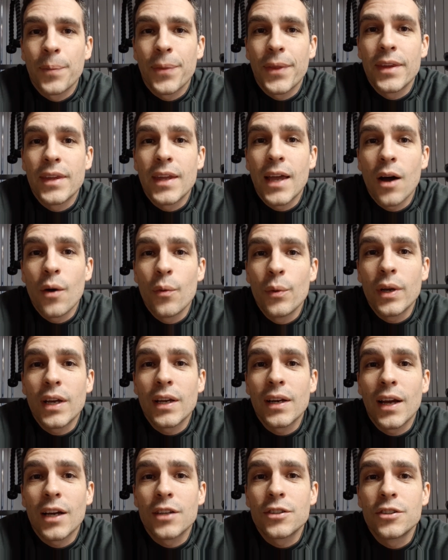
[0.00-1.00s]
now we
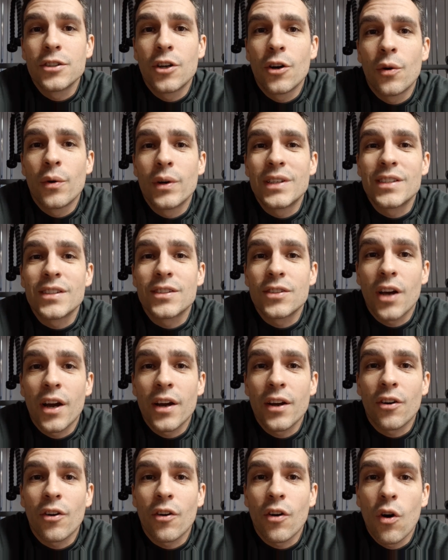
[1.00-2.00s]
can actually go and
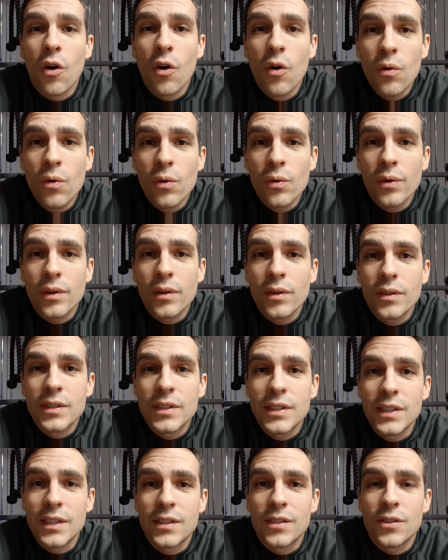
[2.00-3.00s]
design our own
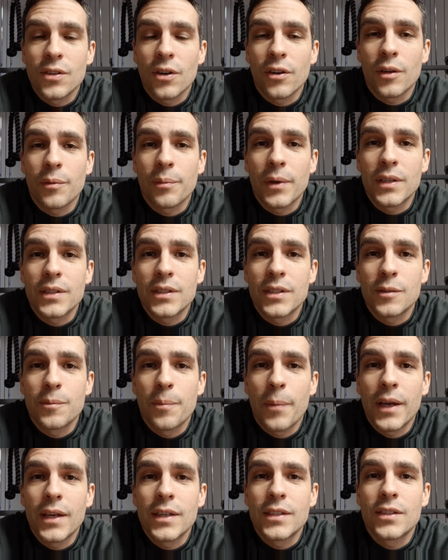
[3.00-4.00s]
seed starting mixes
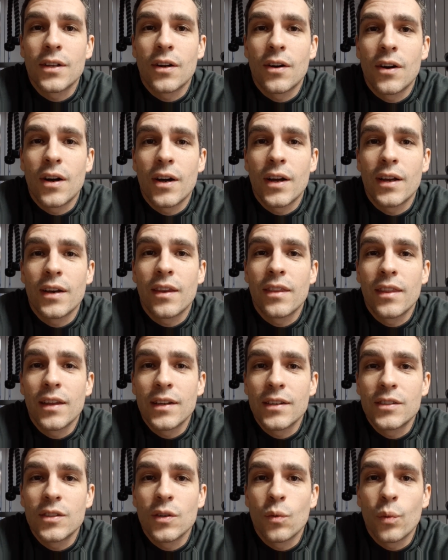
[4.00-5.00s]
based on
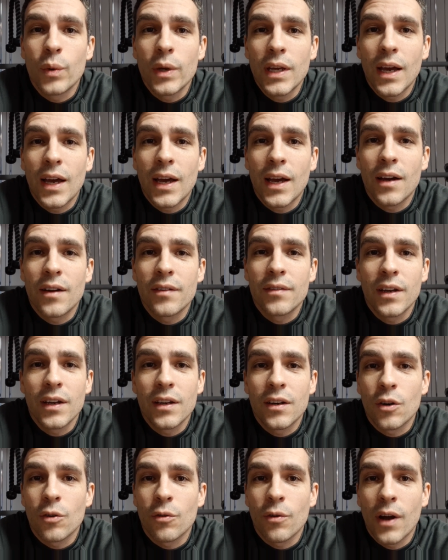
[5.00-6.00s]
things that we have
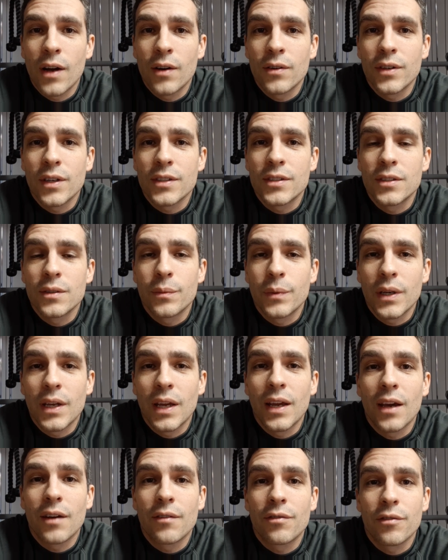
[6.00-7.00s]
in and around us that we
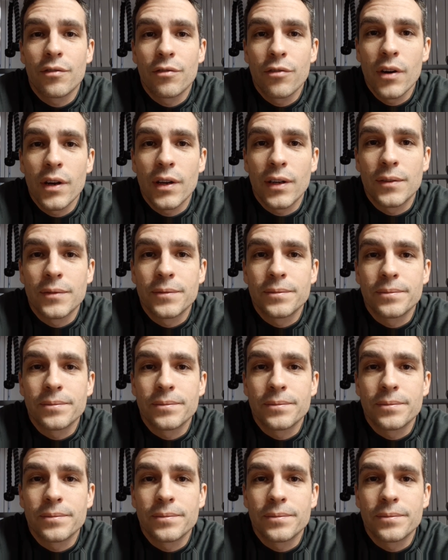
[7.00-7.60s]
can get for free.